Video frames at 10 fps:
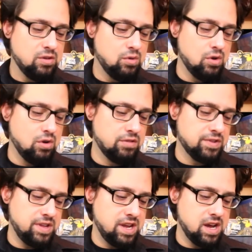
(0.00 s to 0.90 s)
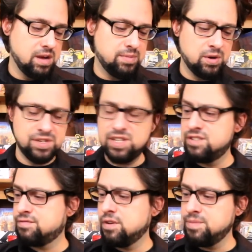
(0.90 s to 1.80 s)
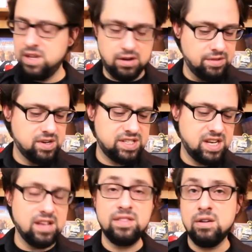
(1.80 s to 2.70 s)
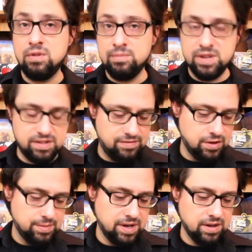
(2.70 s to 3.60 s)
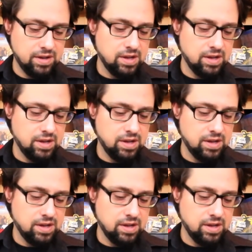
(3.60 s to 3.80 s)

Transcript: We'll go over the bonuses from the other 10 that we missed filming.